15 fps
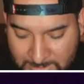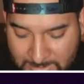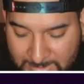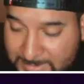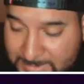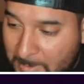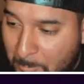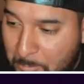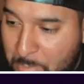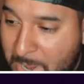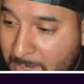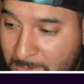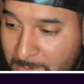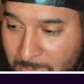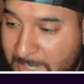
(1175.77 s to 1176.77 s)
is to
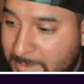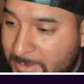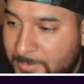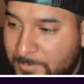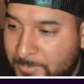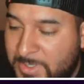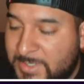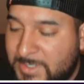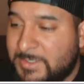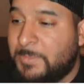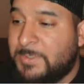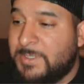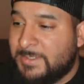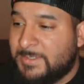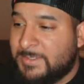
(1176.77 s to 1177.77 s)
back right up because I'm
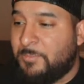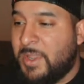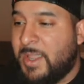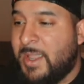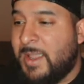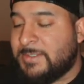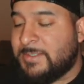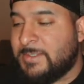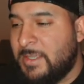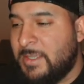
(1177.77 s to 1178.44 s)
guessing pass.